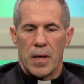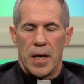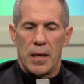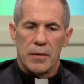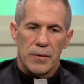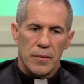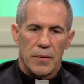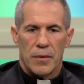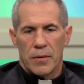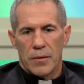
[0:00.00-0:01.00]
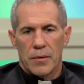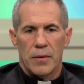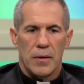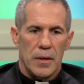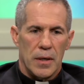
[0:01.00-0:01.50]
and
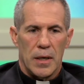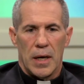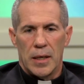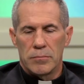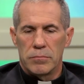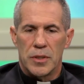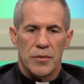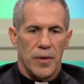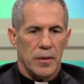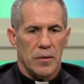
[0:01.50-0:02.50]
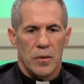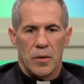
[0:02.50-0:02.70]
I just felt the